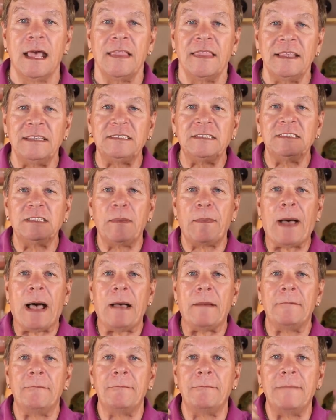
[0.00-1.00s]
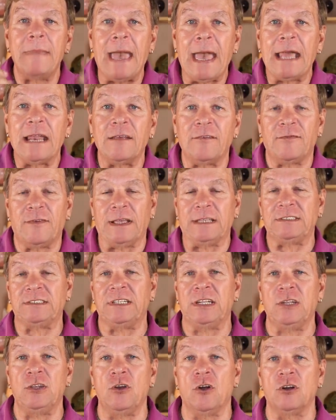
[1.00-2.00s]
This is about
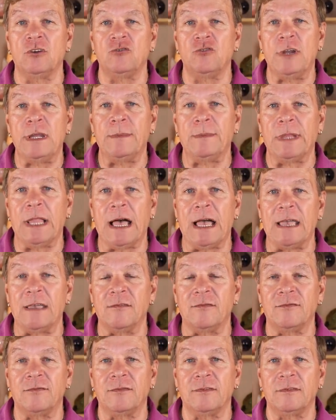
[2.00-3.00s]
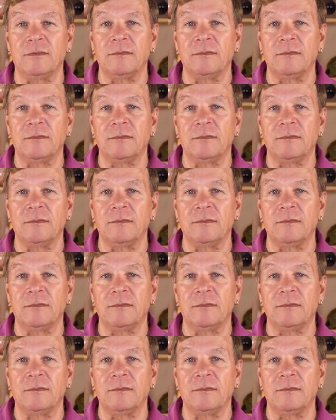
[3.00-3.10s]
manifesting your dream life